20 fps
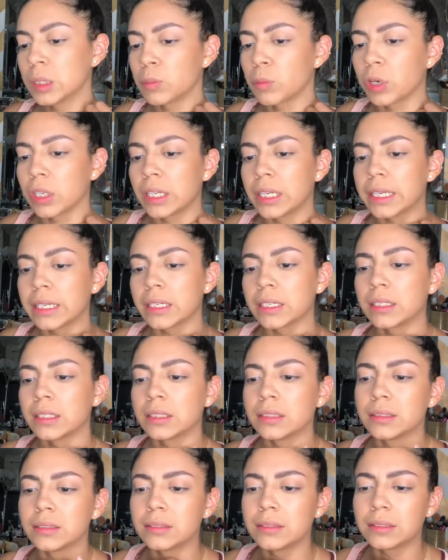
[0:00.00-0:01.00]
or like
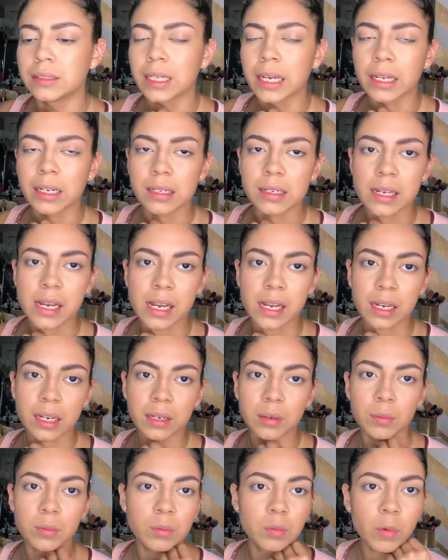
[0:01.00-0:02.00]
a day-to-day
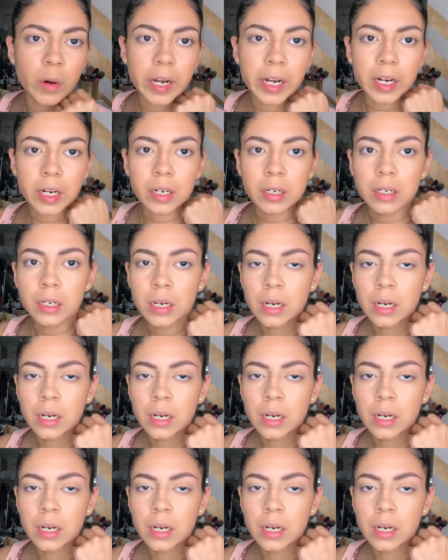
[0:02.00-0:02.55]
wear,